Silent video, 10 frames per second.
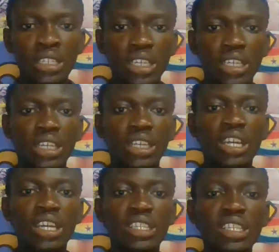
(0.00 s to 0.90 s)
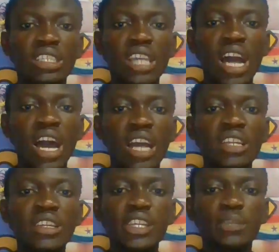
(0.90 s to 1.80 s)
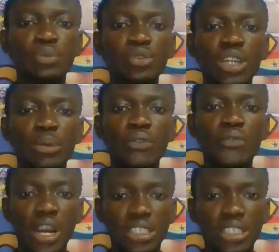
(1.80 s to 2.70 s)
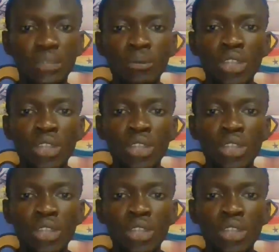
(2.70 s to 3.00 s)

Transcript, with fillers: The, these are indisputable facts,